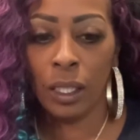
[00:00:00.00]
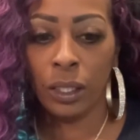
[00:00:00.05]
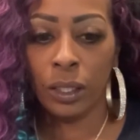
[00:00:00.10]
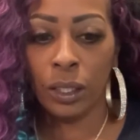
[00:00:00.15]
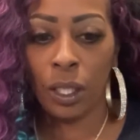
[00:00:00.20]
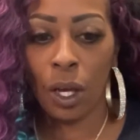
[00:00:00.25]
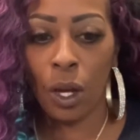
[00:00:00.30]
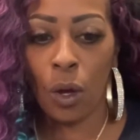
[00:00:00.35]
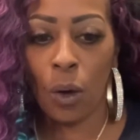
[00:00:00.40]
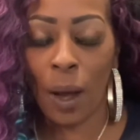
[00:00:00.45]

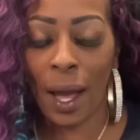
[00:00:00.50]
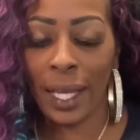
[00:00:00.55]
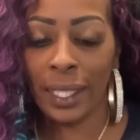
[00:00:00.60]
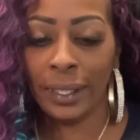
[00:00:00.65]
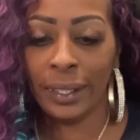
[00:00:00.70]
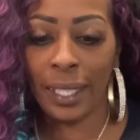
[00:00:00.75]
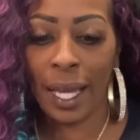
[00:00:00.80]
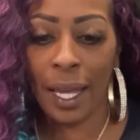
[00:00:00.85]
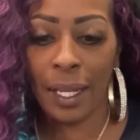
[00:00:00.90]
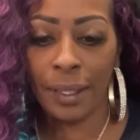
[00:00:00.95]
So I
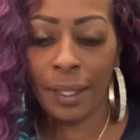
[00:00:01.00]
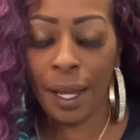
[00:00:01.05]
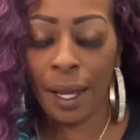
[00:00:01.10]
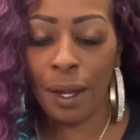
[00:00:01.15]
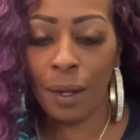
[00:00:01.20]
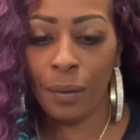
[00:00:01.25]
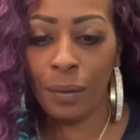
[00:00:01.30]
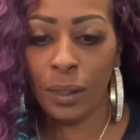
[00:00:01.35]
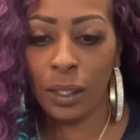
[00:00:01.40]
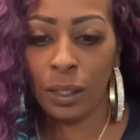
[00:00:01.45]
sat
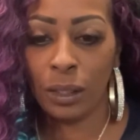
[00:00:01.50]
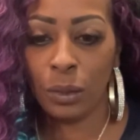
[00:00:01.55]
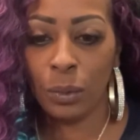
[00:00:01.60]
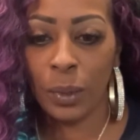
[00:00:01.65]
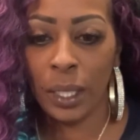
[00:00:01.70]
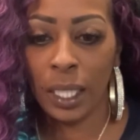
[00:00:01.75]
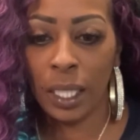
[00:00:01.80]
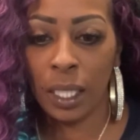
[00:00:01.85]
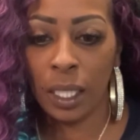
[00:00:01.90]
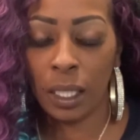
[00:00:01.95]
down this
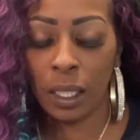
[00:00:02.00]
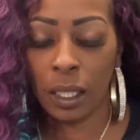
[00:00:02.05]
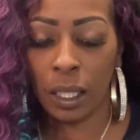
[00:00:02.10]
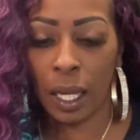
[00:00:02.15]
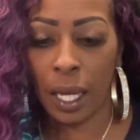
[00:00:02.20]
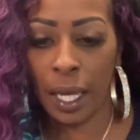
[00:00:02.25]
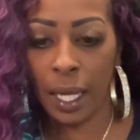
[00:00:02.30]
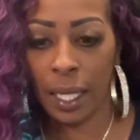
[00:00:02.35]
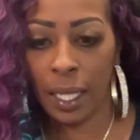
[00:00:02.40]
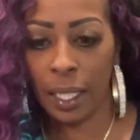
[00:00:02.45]
week
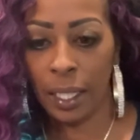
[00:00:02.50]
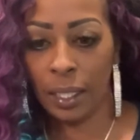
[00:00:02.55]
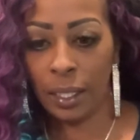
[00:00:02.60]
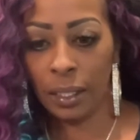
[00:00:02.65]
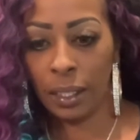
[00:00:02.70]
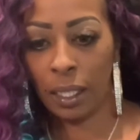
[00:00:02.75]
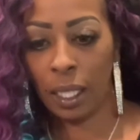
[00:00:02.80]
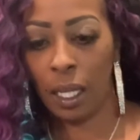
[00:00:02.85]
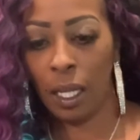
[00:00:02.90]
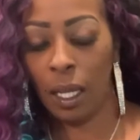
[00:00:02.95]
and
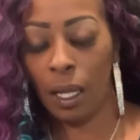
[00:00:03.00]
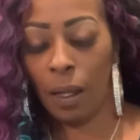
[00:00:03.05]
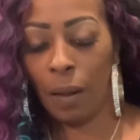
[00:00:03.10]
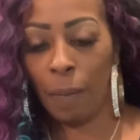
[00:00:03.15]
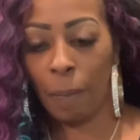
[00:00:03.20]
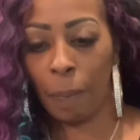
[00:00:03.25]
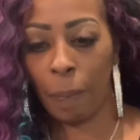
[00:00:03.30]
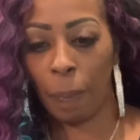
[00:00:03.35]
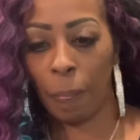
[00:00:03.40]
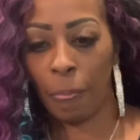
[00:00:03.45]

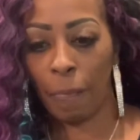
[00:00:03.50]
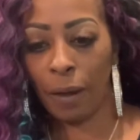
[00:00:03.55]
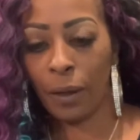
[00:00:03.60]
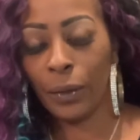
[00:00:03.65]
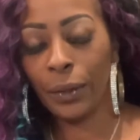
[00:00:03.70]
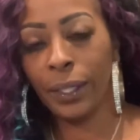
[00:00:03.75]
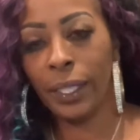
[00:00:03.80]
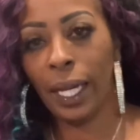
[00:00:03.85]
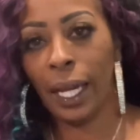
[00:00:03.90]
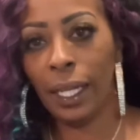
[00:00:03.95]
um,
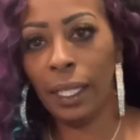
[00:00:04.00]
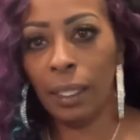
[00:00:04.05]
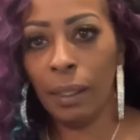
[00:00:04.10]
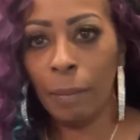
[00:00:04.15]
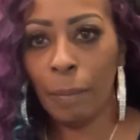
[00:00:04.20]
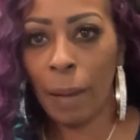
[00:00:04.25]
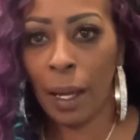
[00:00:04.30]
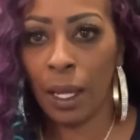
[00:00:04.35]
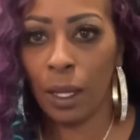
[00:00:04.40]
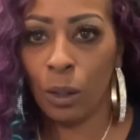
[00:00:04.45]
created
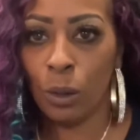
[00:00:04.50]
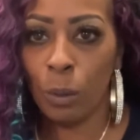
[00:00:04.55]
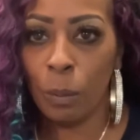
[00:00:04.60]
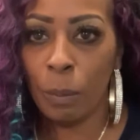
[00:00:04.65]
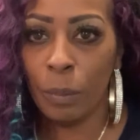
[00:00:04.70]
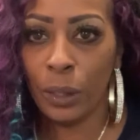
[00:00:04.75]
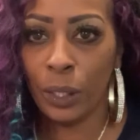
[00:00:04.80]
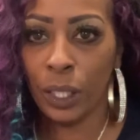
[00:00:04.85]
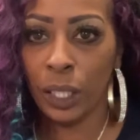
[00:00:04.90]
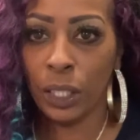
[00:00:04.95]
my own
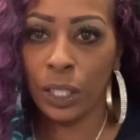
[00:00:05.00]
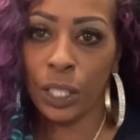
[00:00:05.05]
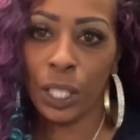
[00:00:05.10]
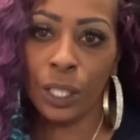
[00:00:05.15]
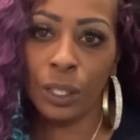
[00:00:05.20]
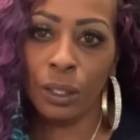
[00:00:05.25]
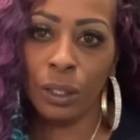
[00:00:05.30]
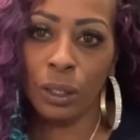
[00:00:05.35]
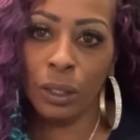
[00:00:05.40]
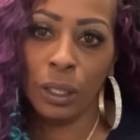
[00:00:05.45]
bullet
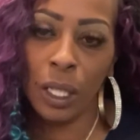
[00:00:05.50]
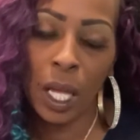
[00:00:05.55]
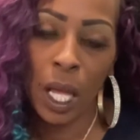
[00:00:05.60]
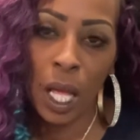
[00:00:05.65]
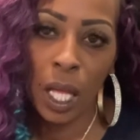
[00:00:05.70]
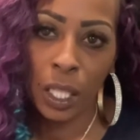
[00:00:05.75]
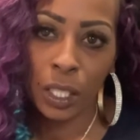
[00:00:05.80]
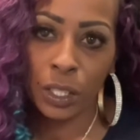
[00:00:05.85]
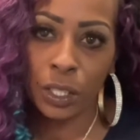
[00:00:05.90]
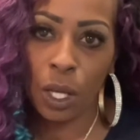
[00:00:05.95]
journal.
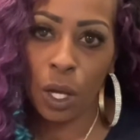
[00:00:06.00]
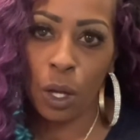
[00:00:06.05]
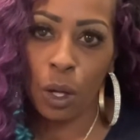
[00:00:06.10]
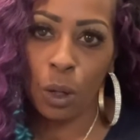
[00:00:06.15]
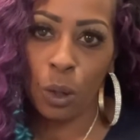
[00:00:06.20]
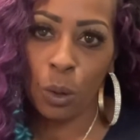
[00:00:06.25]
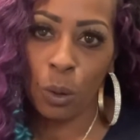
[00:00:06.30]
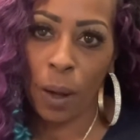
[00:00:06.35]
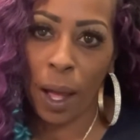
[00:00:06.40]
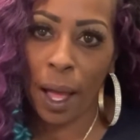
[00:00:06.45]

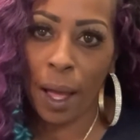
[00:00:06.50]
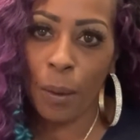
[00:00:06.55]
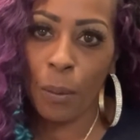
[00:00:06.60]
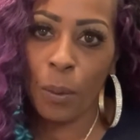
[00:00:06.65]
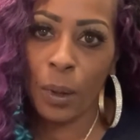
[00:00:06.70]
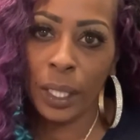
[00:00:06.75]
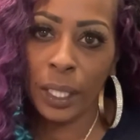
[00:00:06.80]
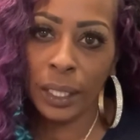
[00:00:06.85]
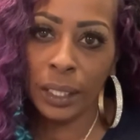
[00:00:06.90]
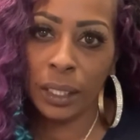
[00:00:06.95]
So I
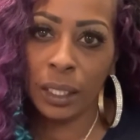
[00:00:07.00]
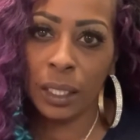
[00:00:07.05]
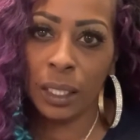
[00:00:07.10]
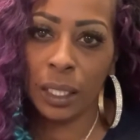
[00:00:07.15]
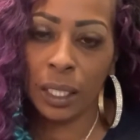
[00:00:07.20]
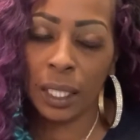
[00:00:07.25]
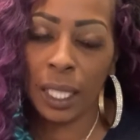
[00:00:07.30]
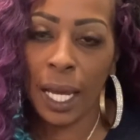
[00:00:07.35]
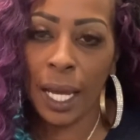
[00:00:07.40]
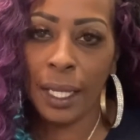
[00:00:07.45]
wanted to
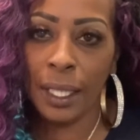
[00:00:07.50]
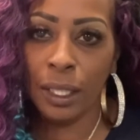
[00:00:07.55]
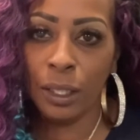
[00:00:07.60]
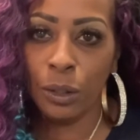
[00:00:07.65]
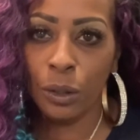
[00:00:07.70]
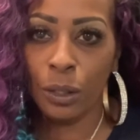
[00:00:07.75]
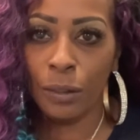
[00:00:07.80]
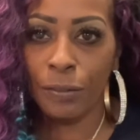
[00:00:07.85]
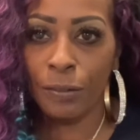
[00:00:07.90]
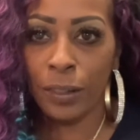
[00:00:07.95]
kind of
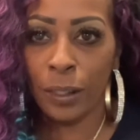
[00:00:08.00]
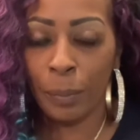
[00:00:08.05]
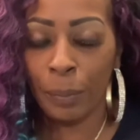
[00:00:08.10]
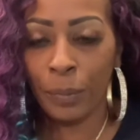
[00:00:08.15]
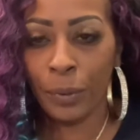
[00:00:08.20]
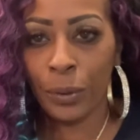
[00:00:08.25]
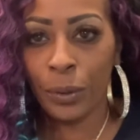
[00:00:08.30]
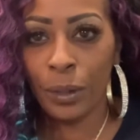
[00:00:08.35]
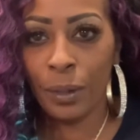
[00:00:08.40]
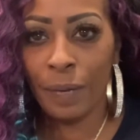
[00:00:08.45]
do a flip
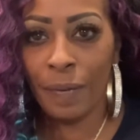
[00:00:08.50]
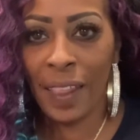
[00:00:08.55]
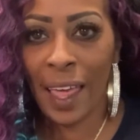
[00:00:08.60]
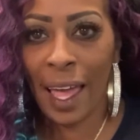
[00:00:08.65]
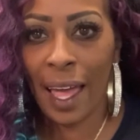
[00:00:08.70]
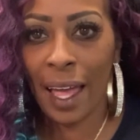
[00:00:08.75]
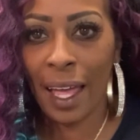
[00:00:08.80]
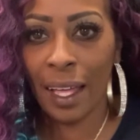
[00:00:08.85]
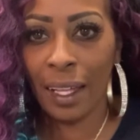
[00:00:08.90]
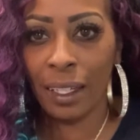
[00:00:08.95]
through of
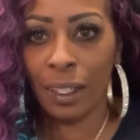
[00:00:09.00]
that.